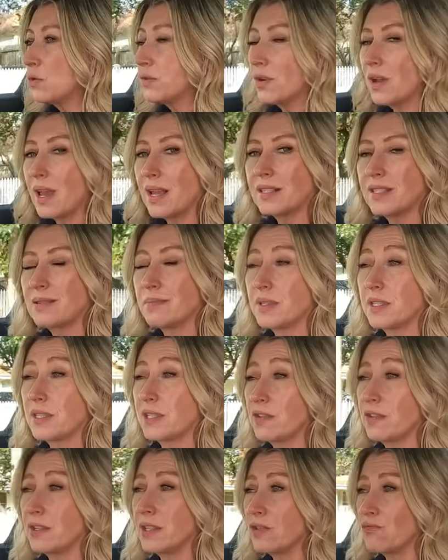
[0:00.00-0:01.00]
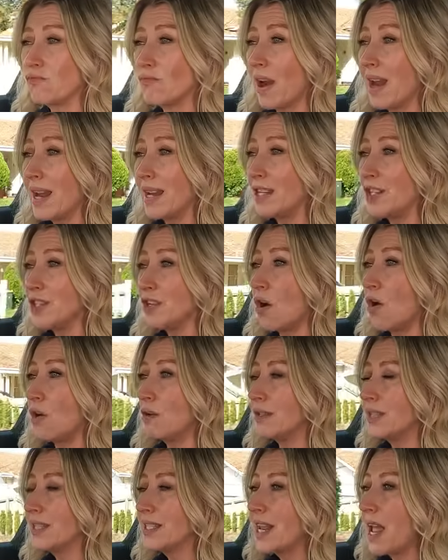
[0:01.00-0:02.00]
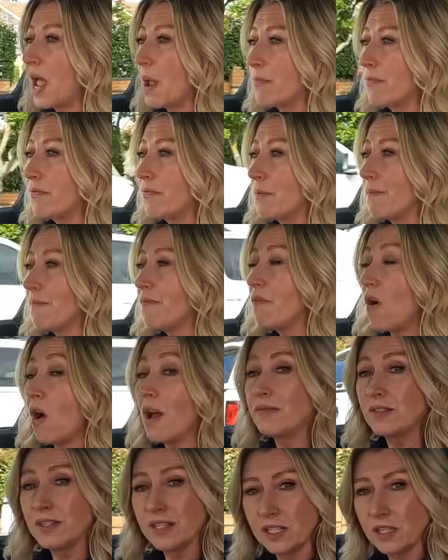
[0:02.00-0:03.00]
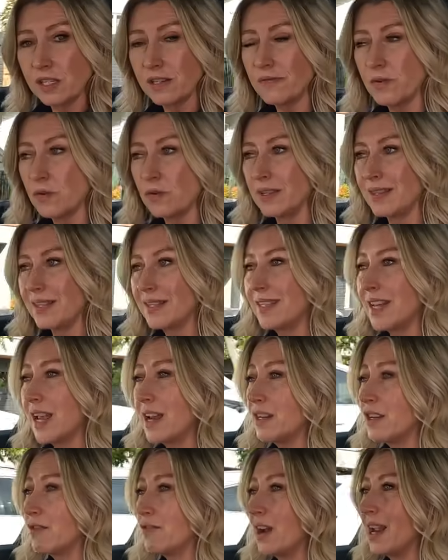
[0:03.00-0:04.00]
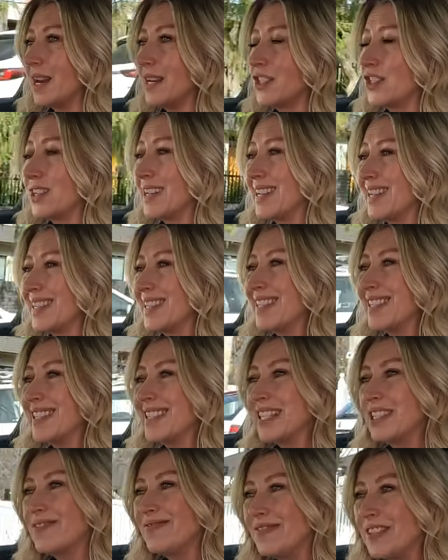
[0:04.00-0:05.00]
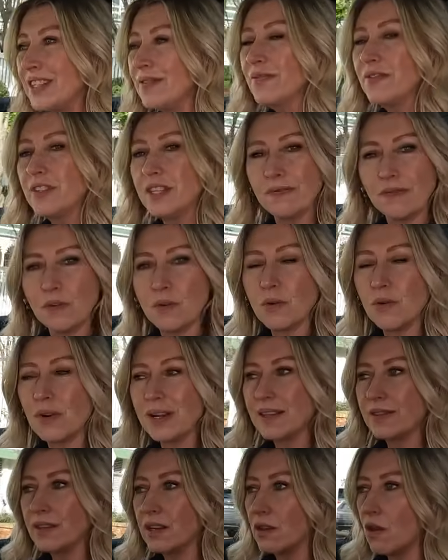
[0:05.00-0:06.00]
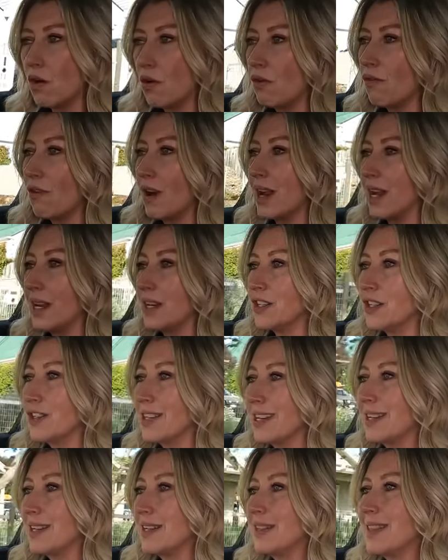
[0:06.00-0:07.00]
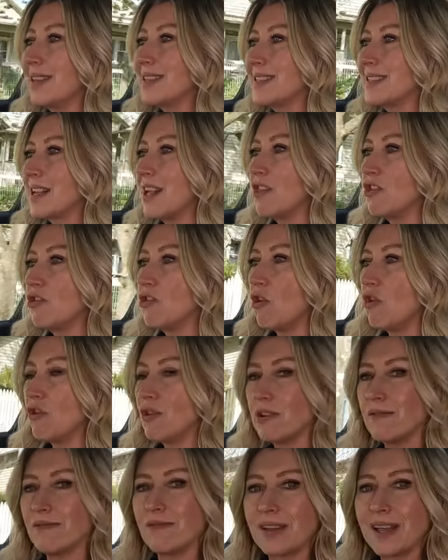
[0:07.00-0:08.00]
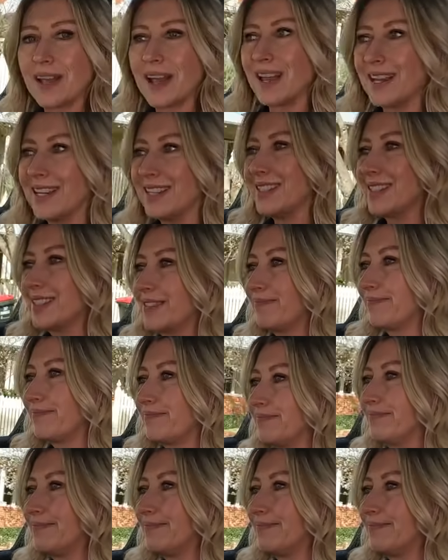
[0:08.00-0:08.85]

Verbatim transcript: also has some serious range on tap from 564 in the standard range to 654 in the long range. That's a lot of Ks.